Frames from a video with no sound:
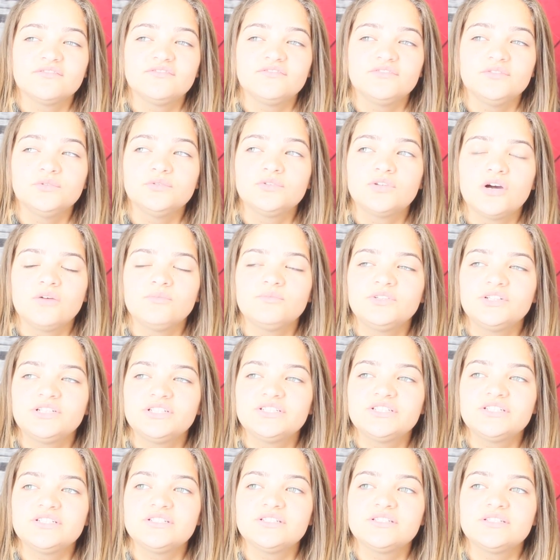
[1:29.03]
food
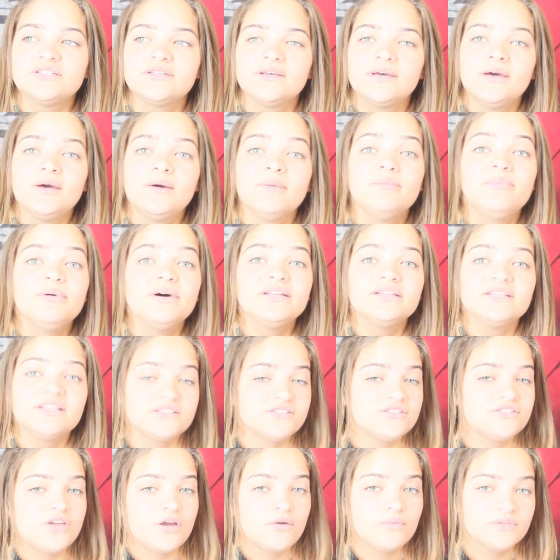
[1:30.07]
combinations, but
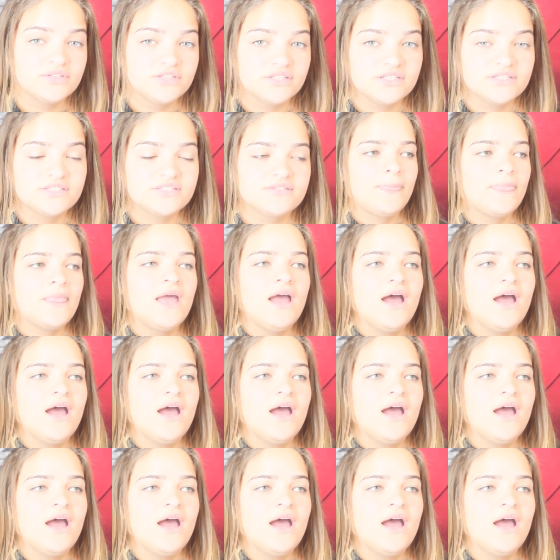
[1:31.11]
let's start with this.